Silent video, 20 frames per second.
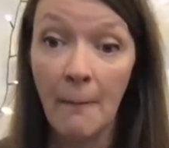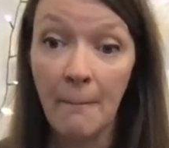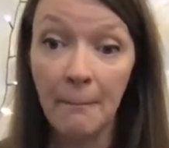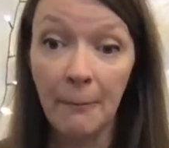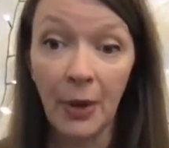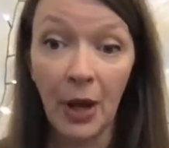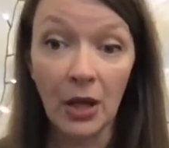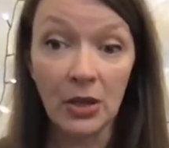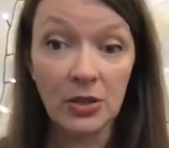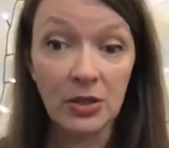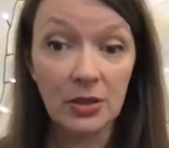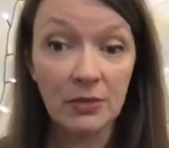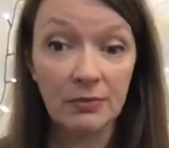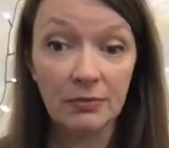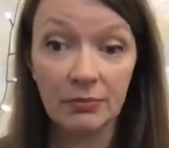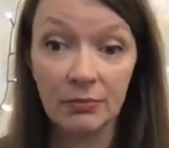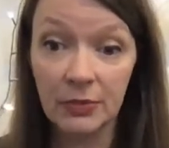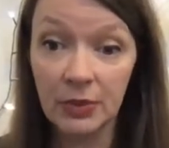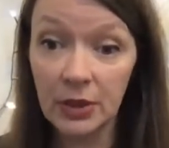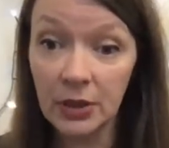But,
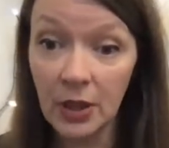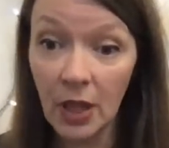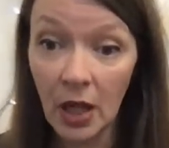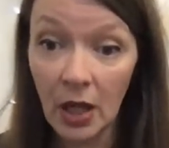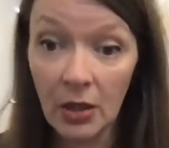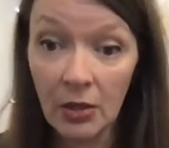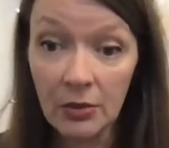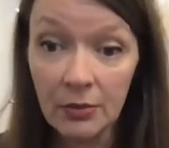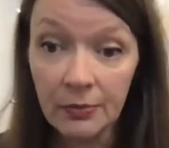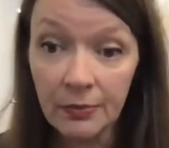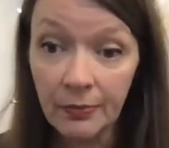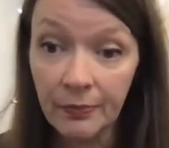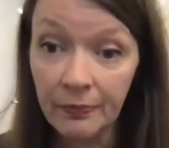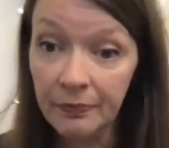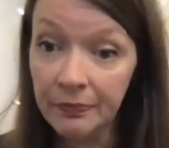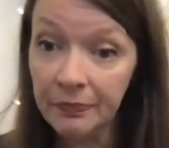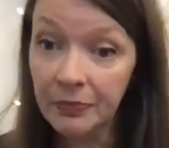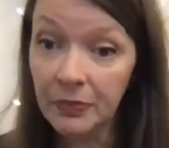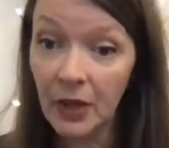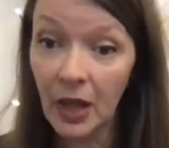
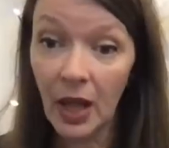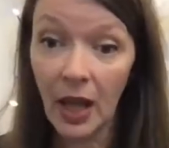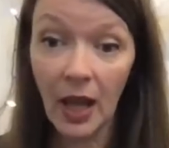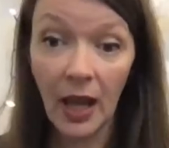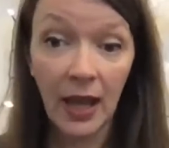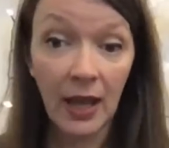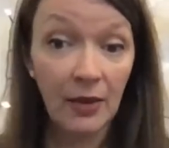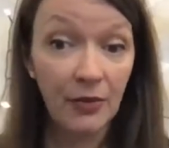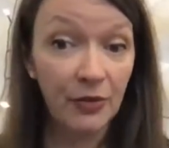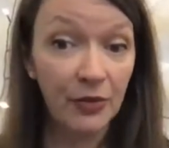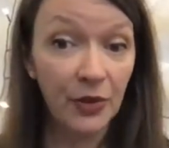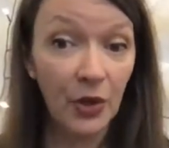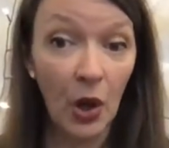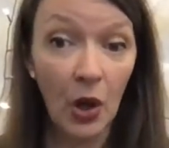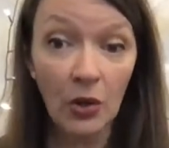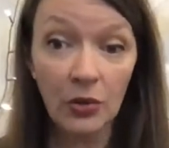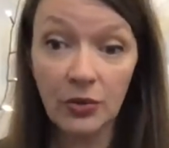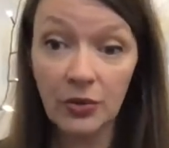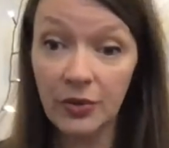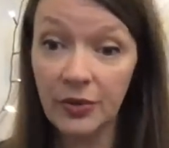if not,